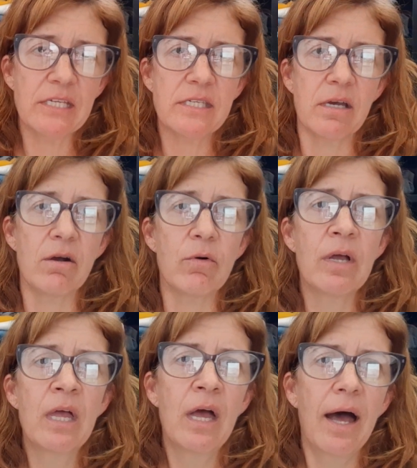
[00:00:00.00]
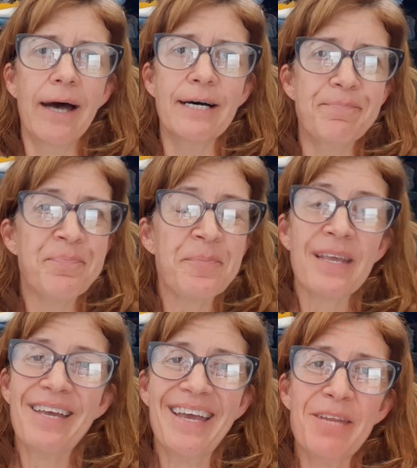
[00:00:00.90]
So um,
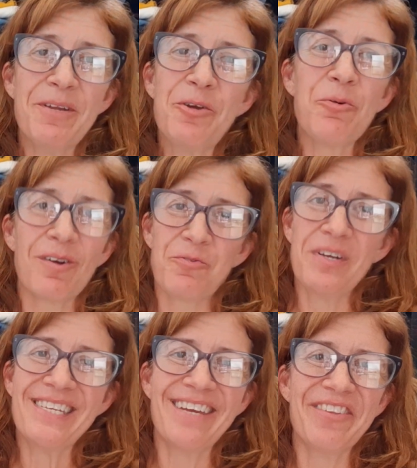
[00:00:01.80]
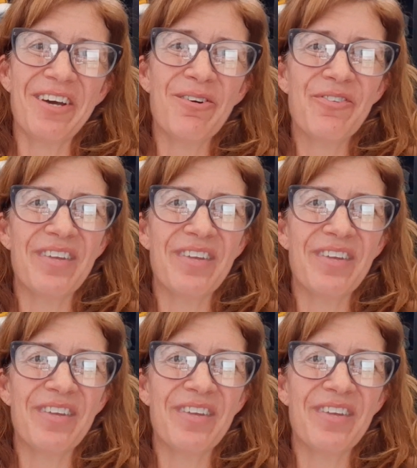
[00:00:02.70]
anybody who works retail knows